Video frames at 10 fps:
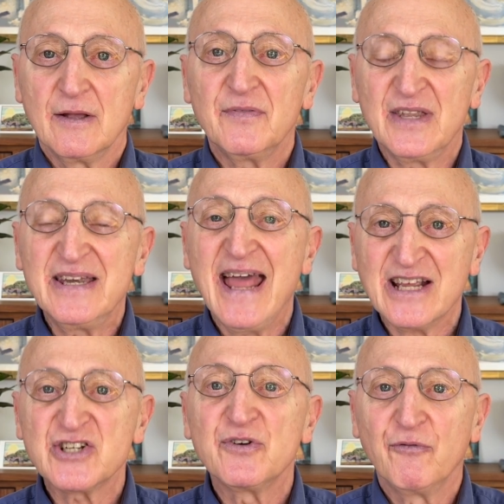The
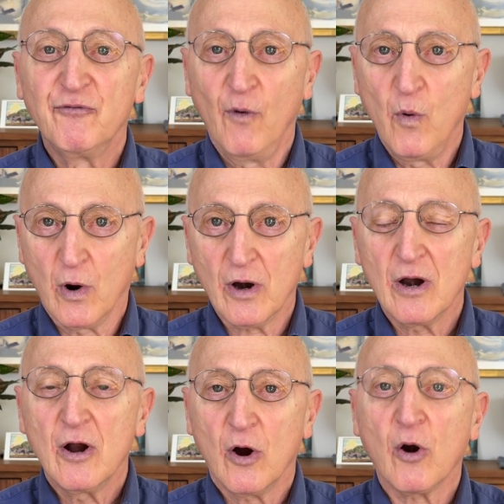next 4
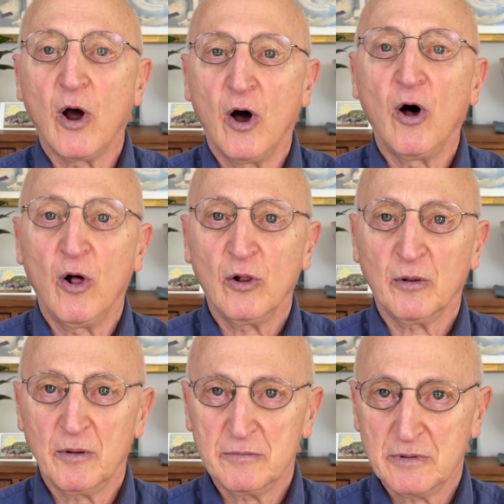are
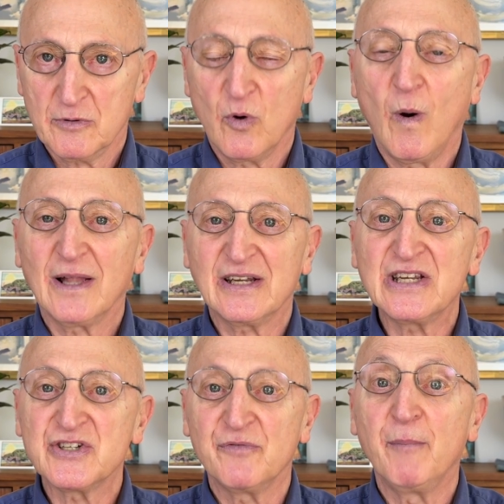all
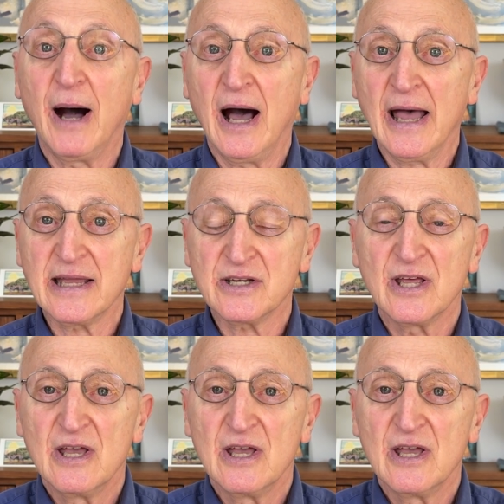qualities of mind.